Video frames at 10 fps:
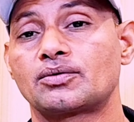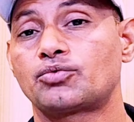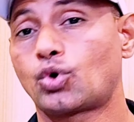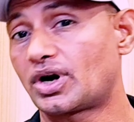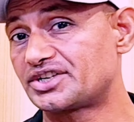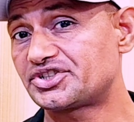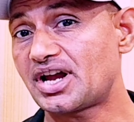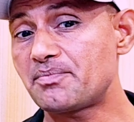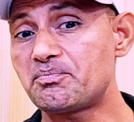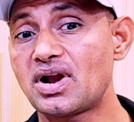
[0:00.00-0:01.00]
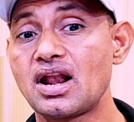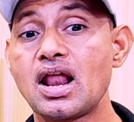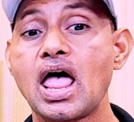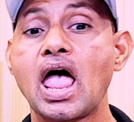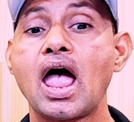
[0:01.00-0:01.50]
For
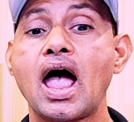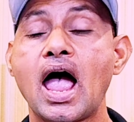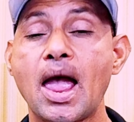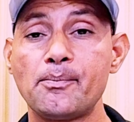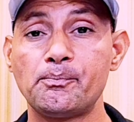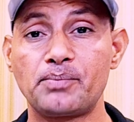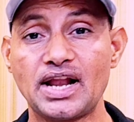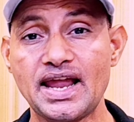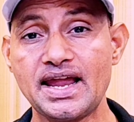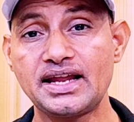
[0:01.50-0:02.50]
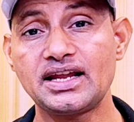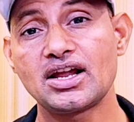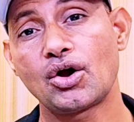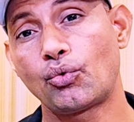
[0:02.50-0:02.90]
example, am playing